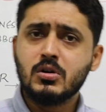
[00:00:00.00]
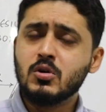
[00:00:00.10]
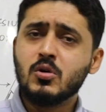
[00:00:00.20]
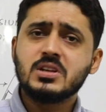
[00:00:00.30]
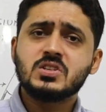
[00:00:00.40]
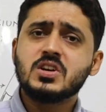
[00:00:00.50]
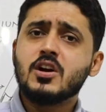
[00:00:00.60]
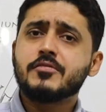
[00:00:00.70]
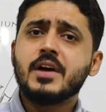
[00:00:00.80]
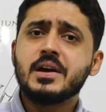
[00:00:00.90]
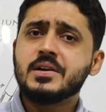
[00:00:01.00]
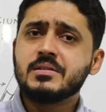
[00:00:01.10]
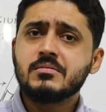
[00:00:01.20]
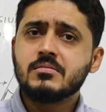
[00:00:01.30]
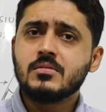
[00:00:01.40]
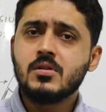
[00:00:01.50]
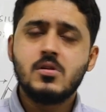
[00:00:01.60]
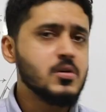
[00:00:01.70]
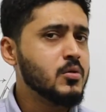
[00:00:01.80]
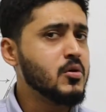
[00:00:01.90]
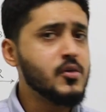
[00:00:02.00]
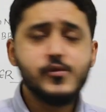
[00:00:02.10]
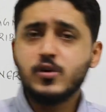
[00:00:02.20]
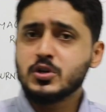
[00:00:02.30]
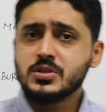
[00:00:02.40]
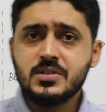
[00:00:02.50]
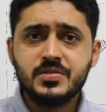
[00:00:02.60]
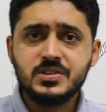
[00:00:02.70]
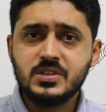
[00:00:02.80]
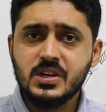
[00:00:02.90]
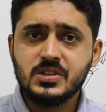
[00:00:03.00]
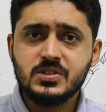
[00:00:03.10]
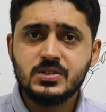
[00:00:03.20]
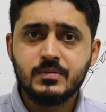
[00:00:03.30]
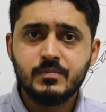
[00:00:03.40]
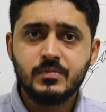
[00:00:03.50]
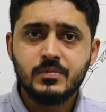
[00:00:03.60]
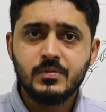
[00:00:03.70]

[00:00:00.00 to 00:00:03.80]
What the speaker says: No rusting of iron, no photosynthesis,